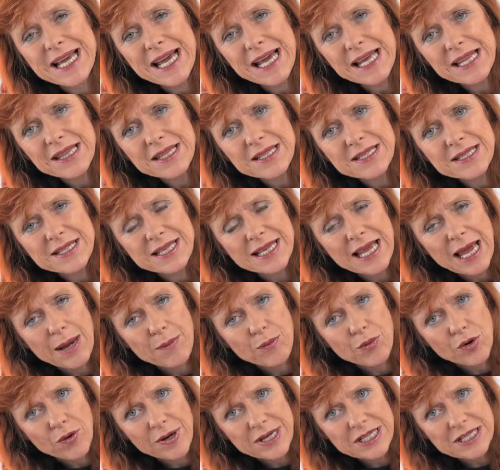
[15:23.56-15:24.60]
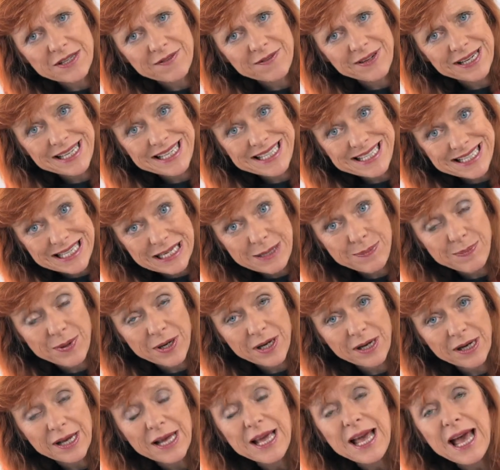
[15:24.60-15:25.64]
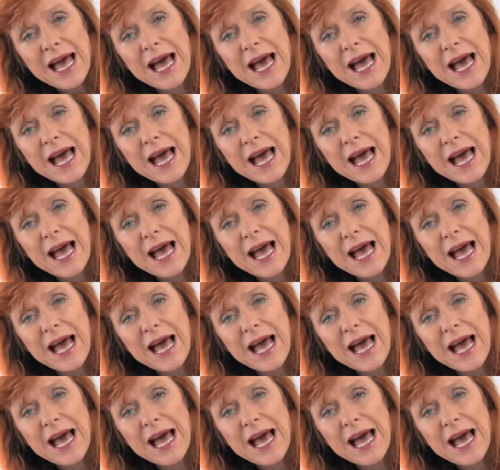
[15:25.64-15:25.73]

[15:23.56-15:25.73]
tends to get progressively deeper,